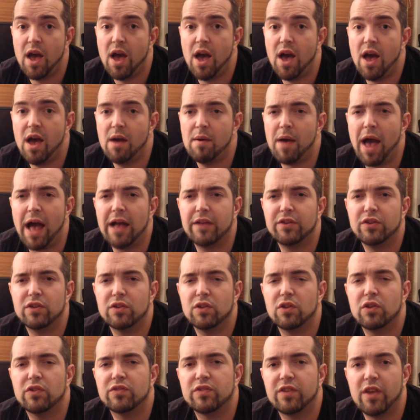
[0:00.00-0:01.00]
And
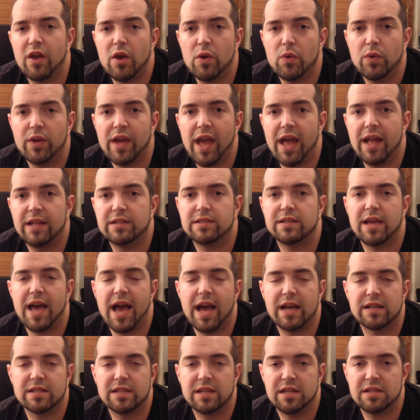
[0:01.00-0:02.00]
you'll also get
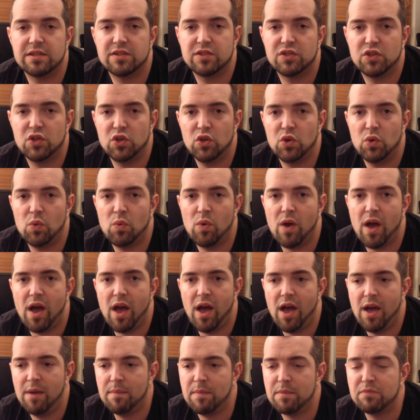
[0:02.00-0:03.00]
access to
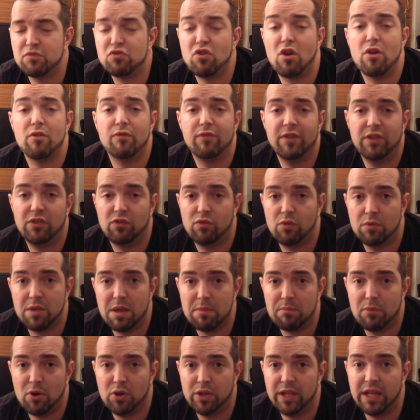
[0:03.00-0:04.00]
trophies from
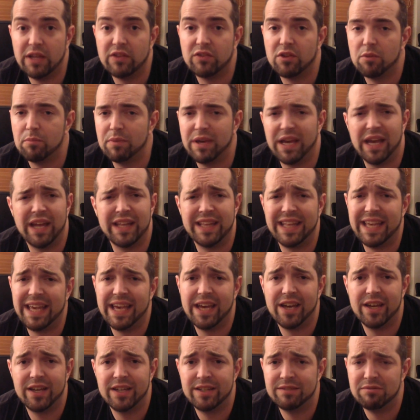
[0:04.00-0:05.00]
that body, so be it an
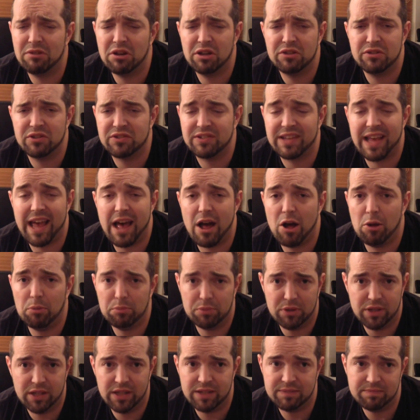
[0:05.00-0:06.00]
ear, a
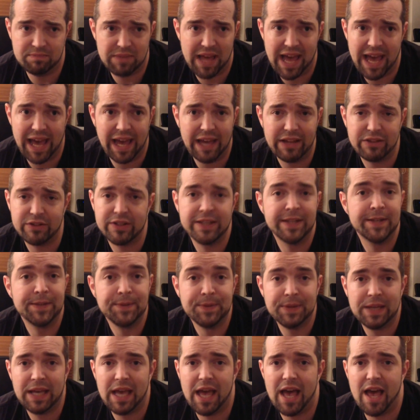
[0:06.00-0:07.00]
scalp, a head,
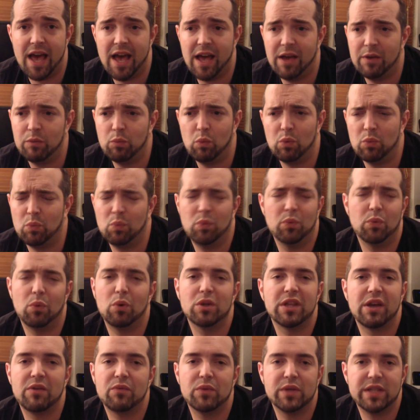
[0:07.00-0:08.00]

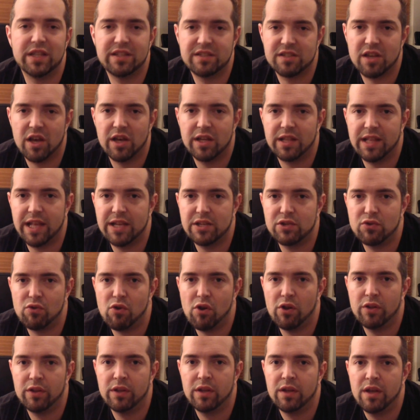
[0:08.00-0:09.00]
whatever we decide
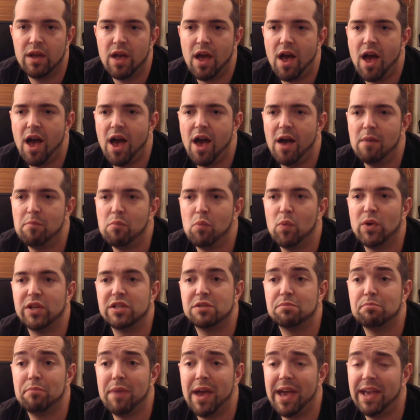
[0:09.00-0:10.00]
later on,
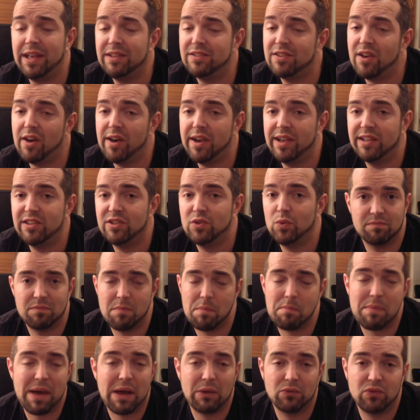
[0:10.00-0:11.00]
which may tie into
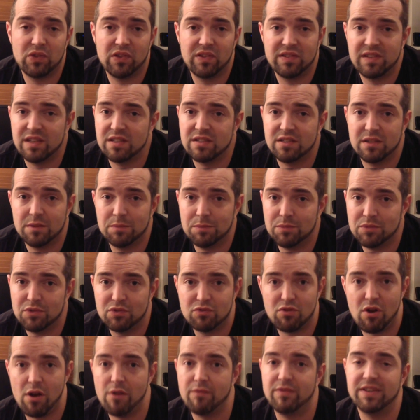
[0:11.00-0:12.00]
bounty
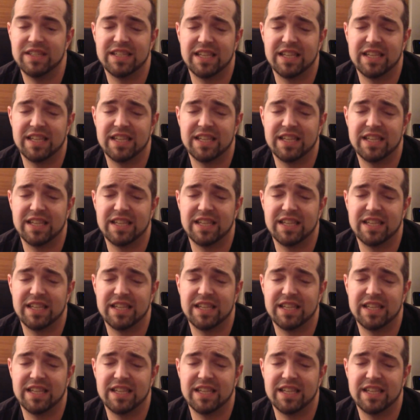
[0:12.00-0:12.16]
systems, trophy